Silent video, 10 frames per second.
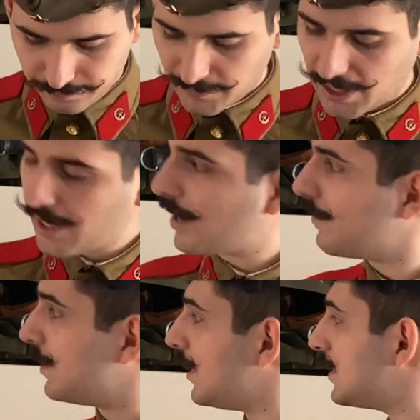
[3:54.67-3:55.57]
Yeah, I
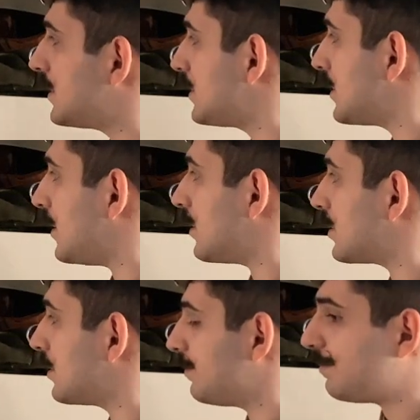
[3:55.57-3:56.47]
have these here,
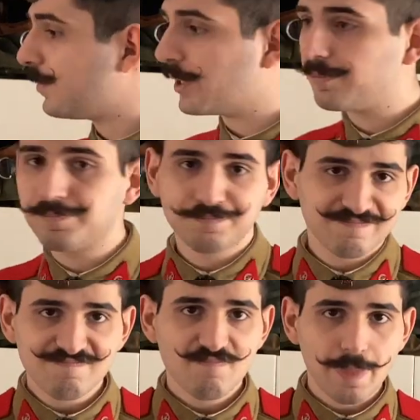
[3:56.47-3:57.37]
but
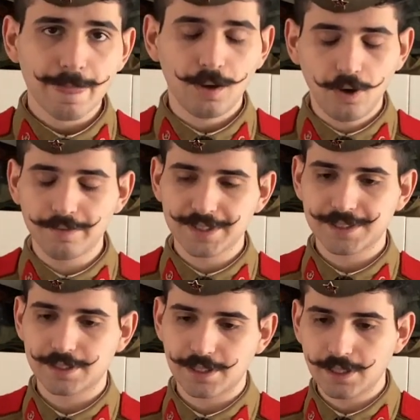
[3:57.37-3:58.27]

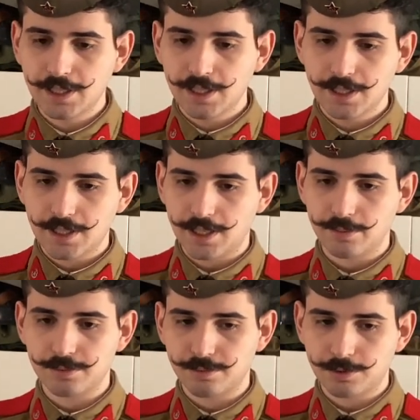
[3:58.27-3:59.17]
obviously I
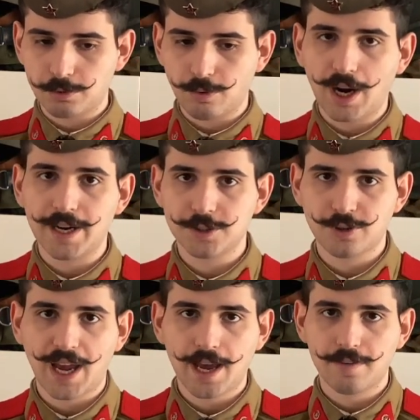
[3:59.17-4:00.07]
would require to
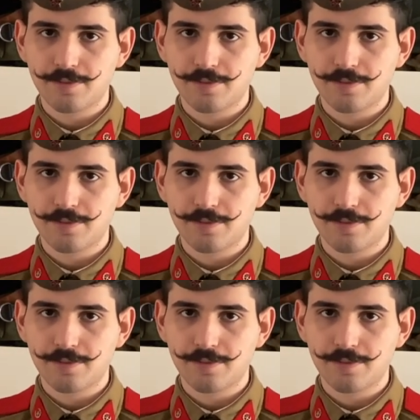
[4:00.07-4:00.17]
have